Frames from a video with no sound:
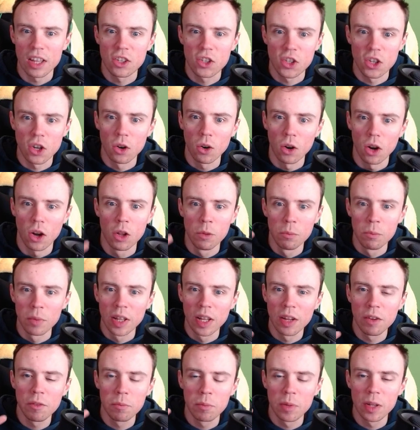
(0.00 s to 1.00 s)
so
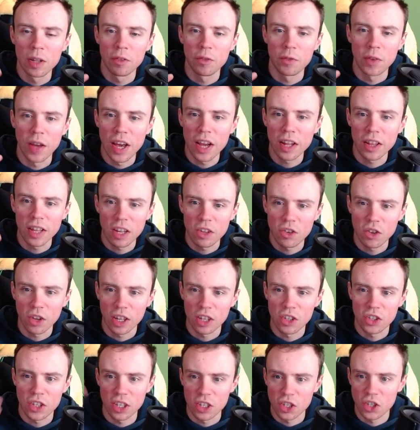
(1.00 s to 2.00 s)
unbelievably fake that you can
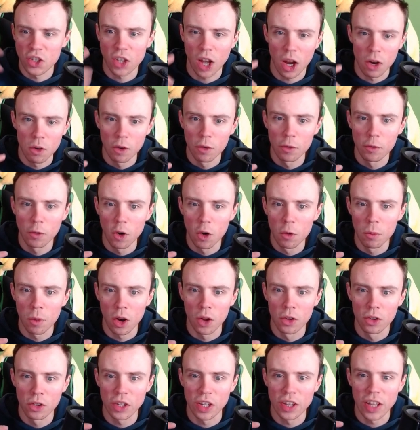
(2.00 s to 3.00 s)
see the styrofoam
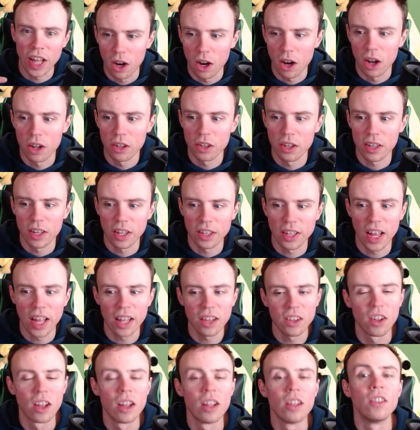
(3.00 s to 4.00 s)
under the neck. Other than
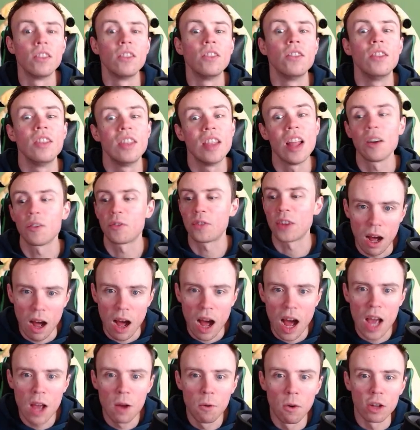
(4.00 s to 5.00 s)
that, nothing.
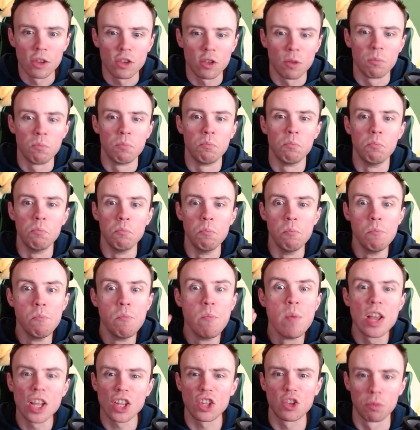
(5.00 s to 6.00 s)
I was
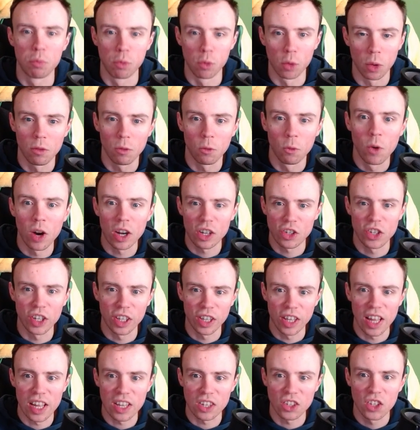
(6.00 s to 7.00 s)
miserable watching
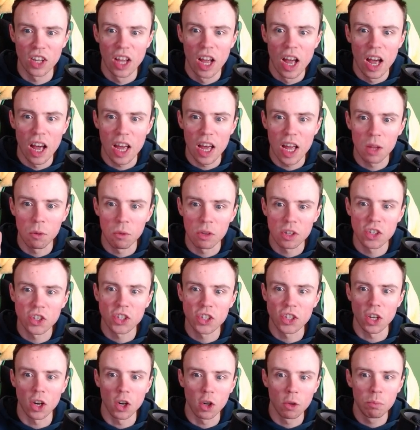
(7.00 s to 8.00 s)
this. It was
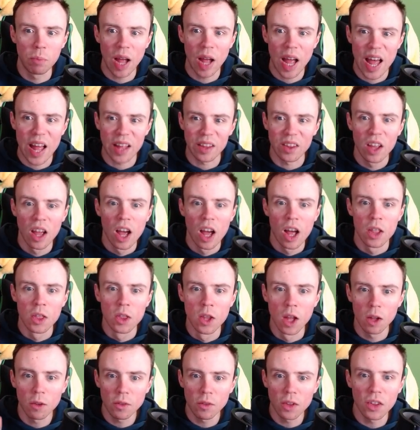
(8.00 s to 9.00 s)
so bad.
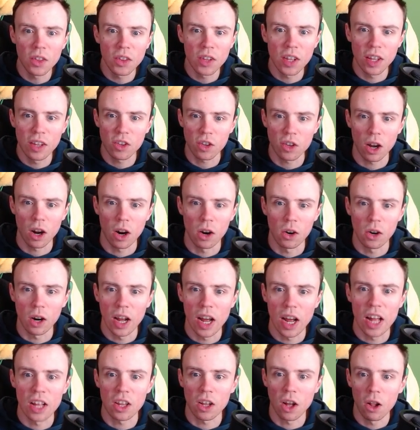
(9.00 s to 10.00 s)
None of the scenes are
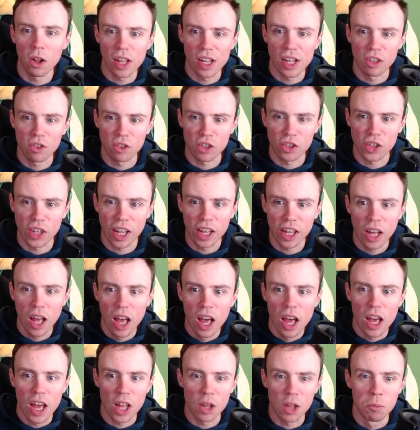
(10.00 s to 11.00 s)
at all interesting.
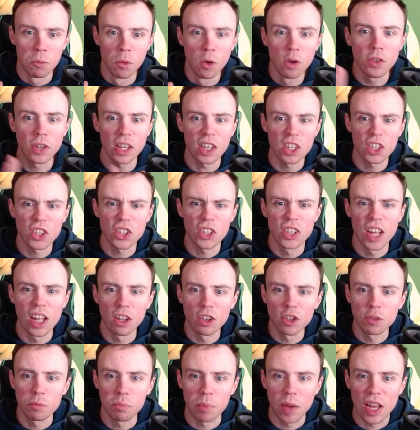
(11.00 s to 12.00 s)
It moves at a
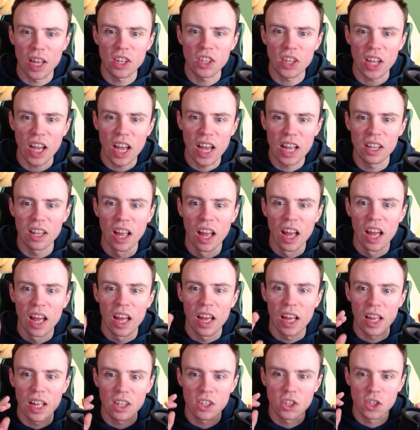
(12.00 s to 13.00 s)
snail's pace and
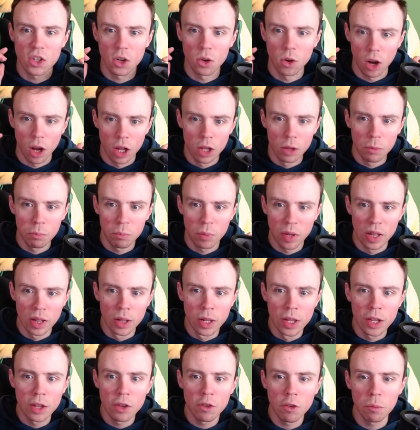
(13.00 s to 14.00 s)
it's so
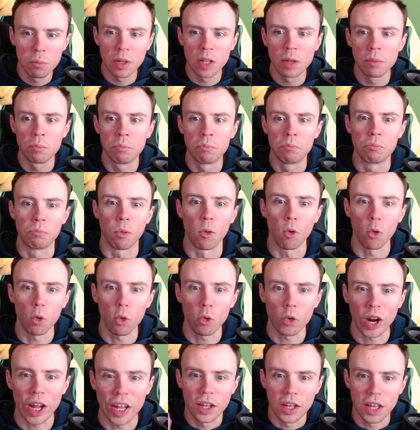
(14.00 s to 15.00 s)
unbelievably
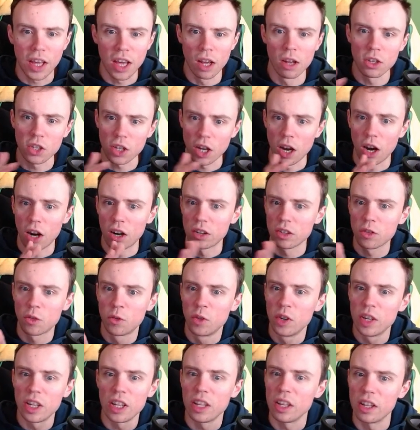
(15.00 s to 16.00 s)
boring. Kills aren't
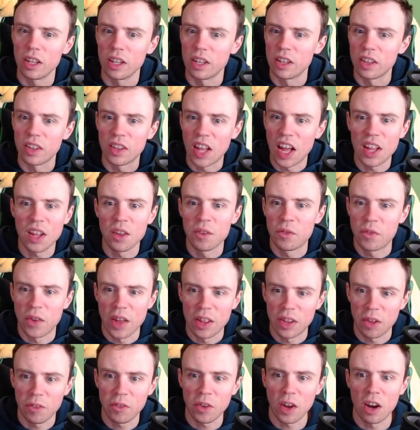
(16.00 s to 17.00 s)
really that
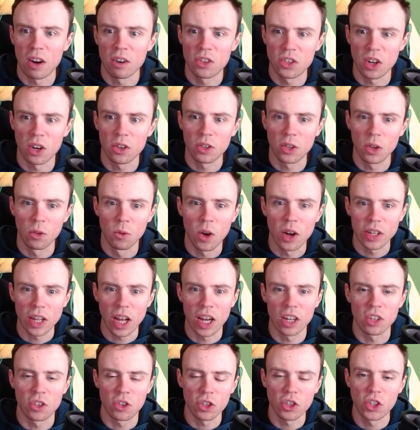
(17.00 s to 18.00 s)
inventive outside the one
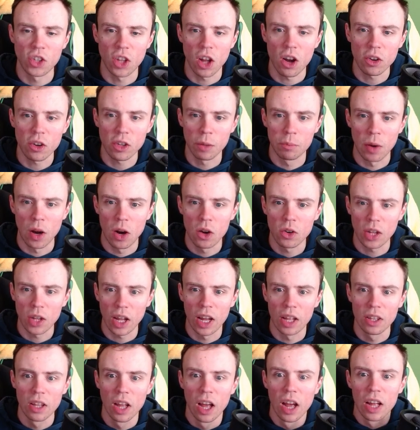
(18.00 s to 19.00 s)
I just talked about,
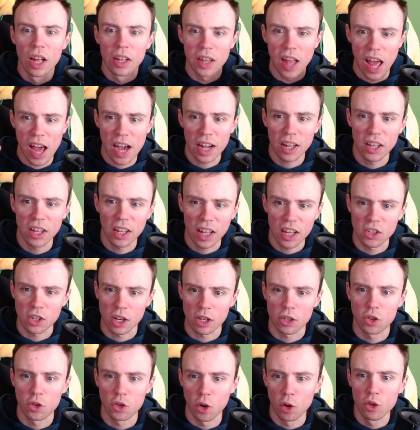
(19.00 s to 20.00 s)
and the acting is
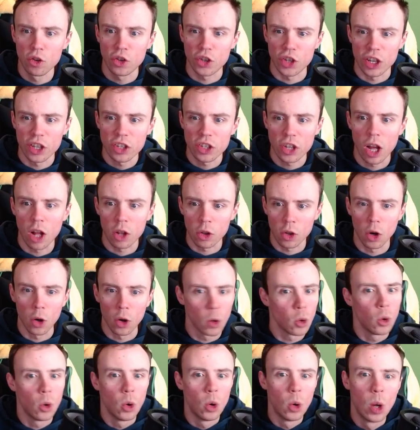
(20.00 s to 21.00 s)
atrocious,
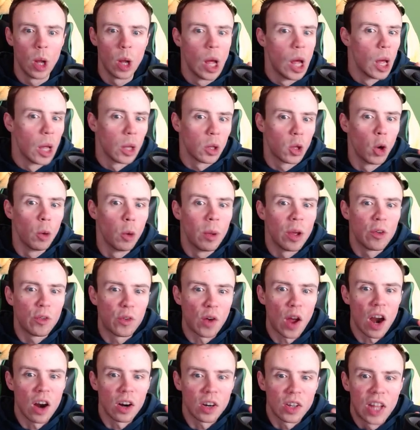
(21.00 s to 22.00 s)
although to be
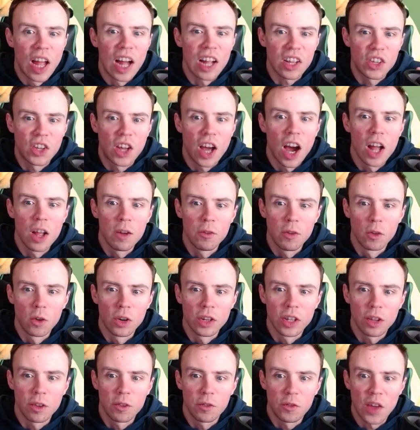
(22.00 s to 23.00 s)
fair, that's kind of a
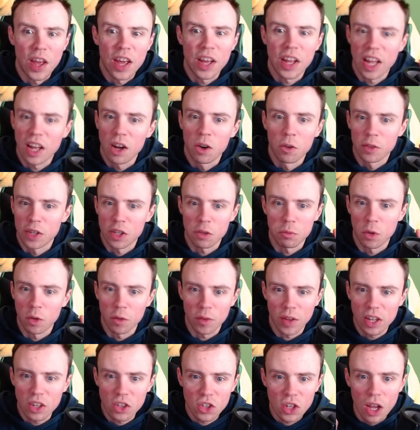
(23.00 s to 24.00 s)
running thing of these
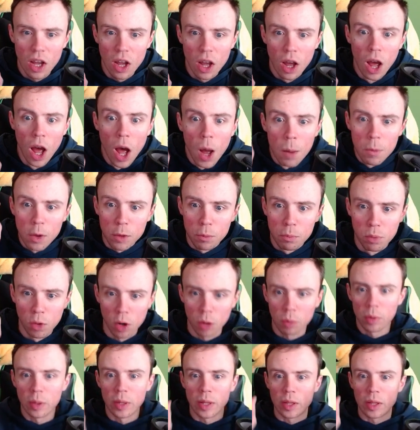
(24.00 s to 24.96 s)
movies. But probably